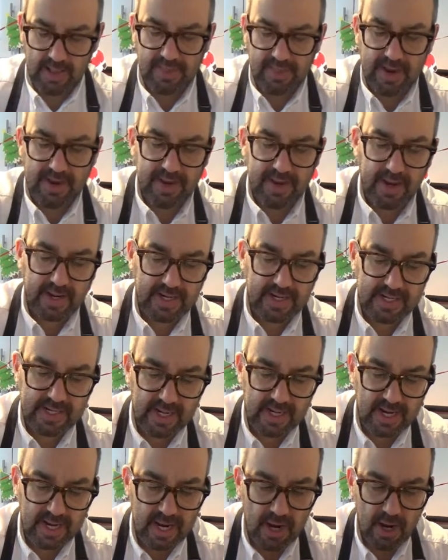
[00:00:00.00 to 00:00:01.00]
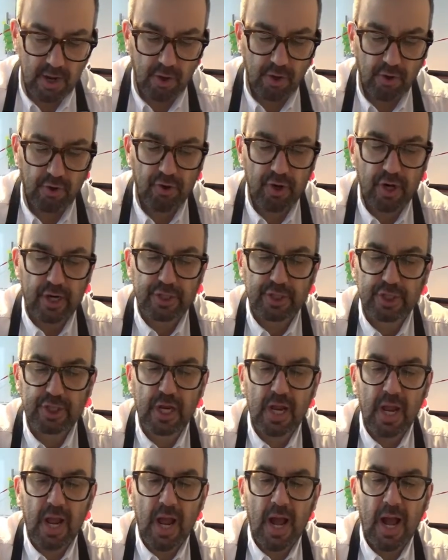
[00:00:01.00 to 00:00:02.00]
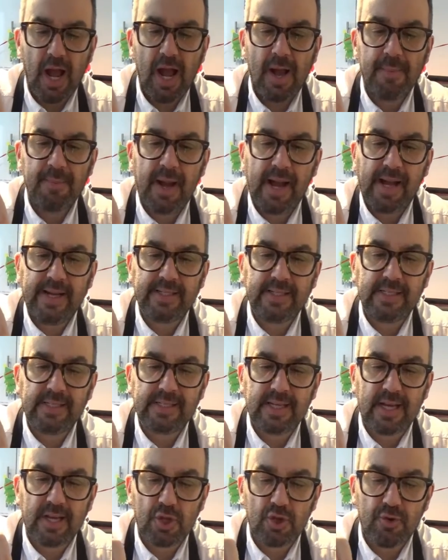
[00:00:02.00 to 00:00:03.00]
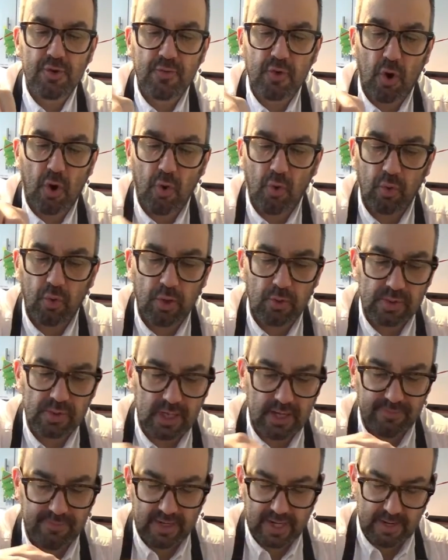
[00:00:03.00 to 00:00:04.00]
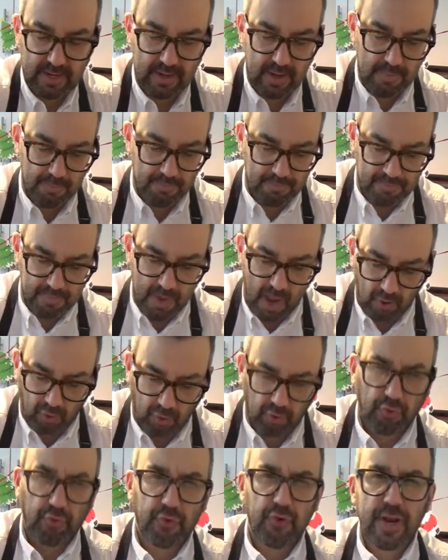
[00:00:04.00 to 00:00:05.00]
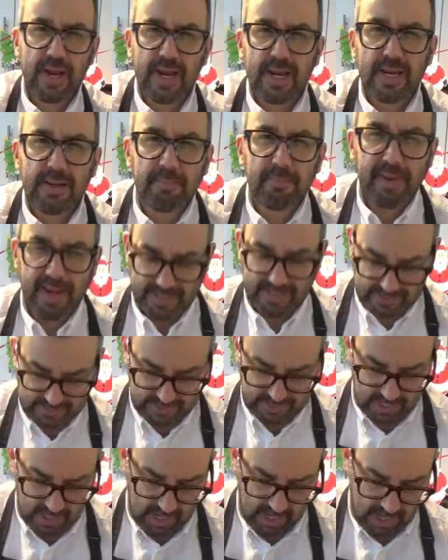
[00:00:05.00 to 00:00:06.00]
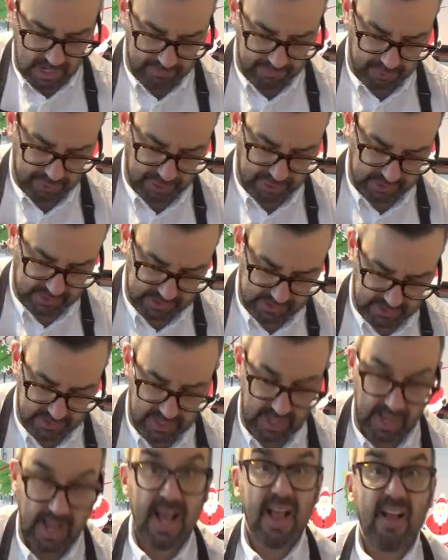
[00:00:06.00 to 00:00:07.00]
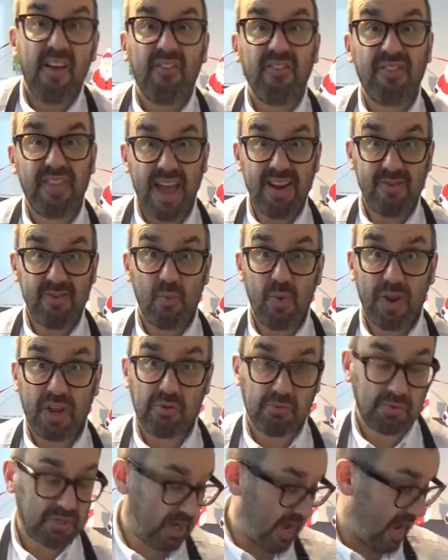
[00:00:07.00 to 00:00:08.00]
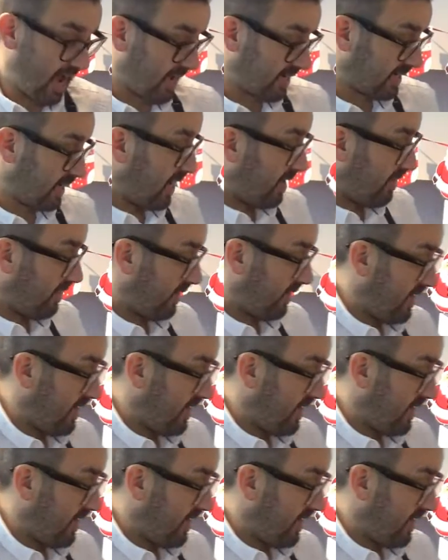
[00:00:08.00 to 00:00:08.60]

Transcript: they're nicely crushed, and you've got all those lovely green bits just in there. Then we're going to add the